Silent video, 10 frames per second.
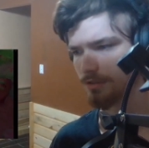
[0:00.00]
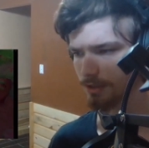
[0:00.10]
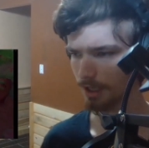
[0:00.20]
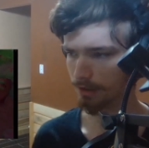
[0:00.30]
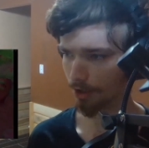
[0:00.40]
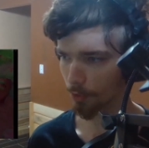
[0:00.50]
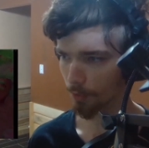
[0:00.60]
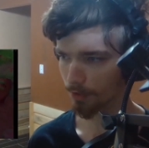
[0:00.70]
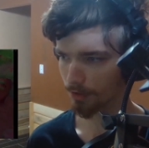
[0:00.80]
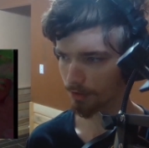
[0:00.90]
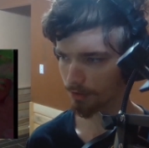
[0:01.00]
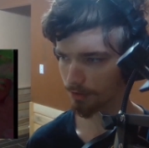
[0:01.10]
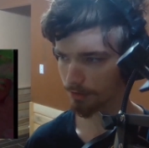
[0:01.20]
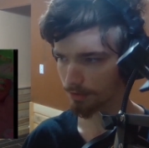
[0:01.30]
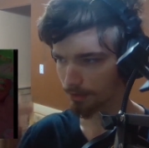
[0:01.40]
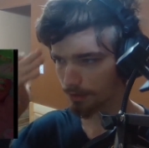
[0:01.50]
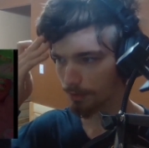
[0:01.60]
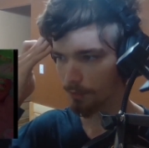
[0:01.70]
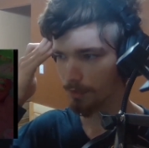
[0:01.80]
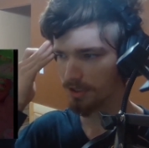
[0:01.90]
Hello?
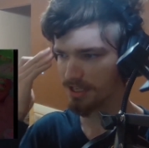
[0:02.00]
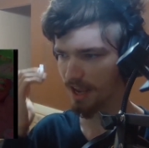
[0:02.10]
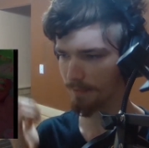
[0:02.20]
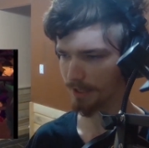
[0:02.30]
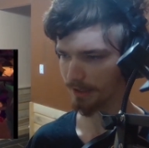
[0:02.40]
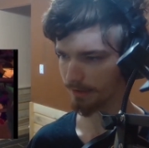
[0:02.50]
What is happening?